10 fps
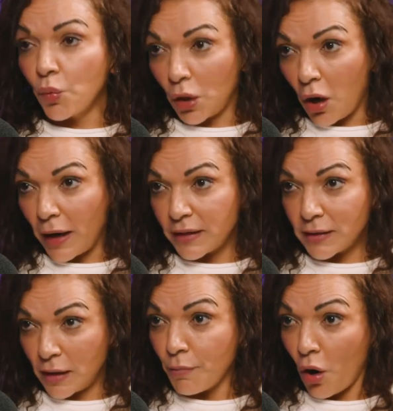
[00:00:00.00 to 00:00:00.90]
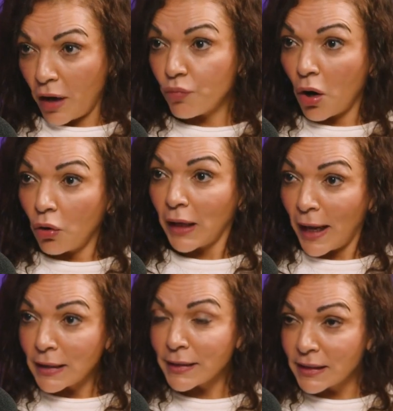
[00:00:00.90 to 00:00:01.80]
what I see my role
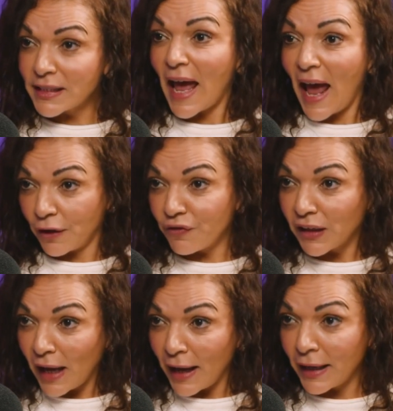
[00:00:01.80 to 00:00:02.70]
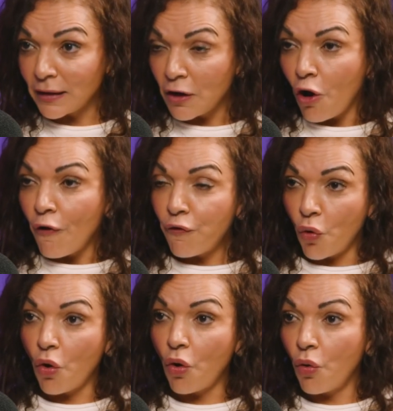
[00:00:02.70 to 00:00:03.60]
as, is to advocate
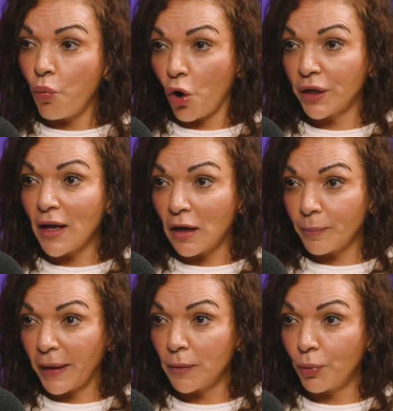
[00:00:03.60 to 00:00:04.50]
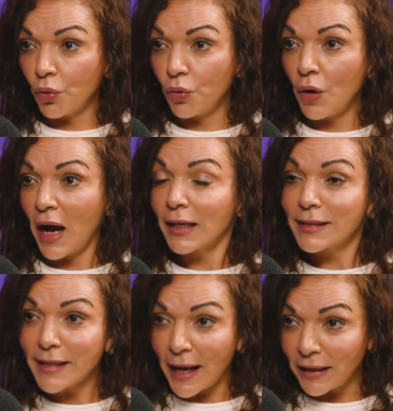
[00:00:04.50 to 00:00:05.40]
for what young people are
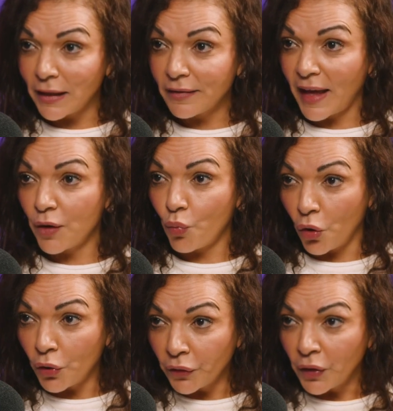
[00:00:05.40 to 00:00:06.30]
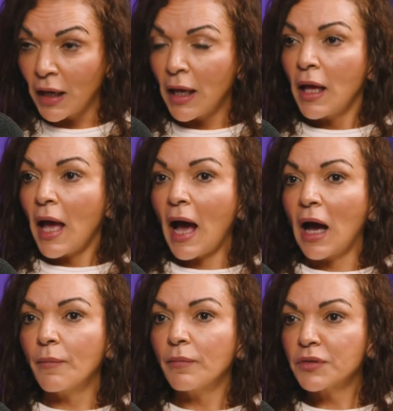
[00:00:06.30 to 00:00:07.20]
saying they want.
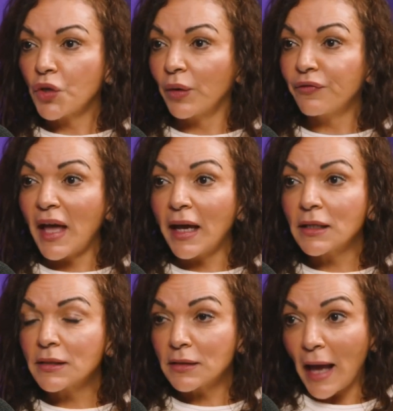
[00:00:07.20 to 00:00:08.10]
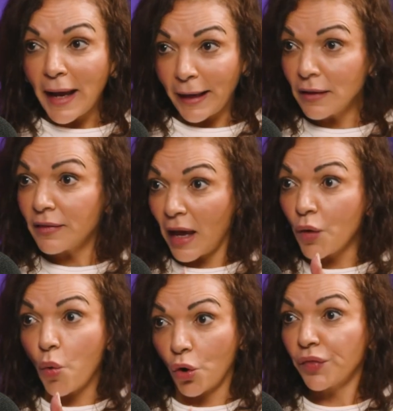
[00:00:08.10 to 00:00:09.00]
So if they say they
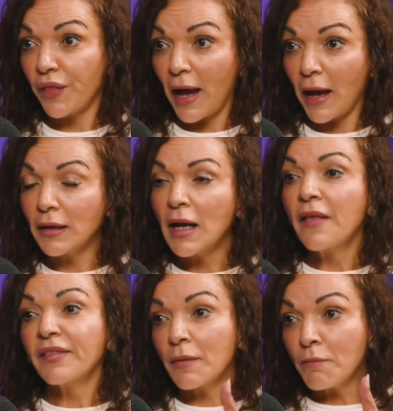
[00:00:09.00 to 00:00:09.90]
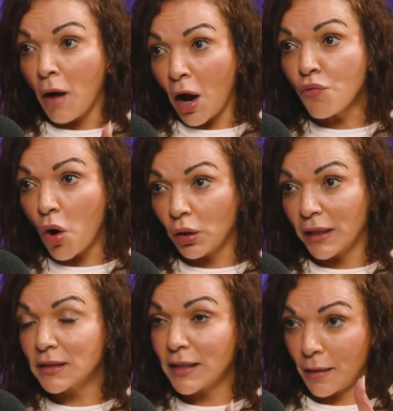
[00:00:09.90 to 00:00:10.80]
want that, then my role
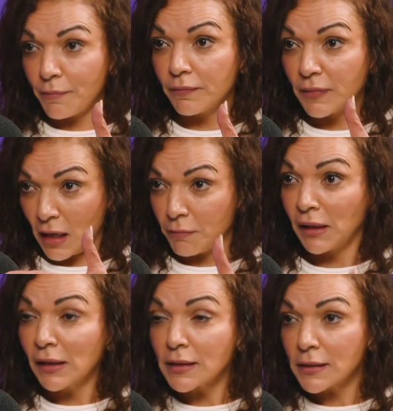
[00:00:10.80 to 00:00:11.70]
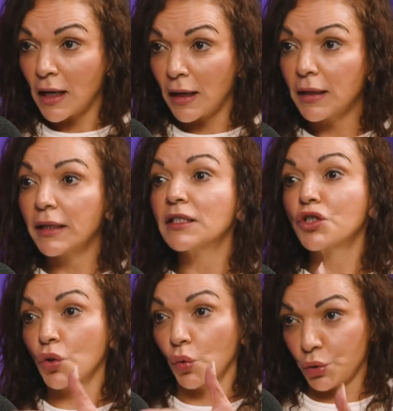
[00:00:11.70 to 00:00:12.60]
as their minister is
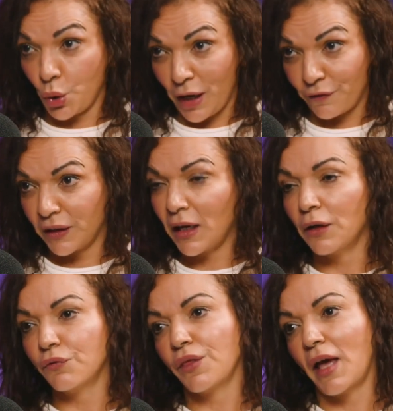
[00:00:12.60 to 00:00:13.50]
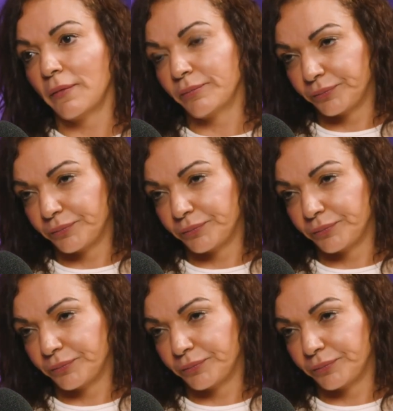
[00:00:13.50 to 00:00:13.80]
to also advocate for that.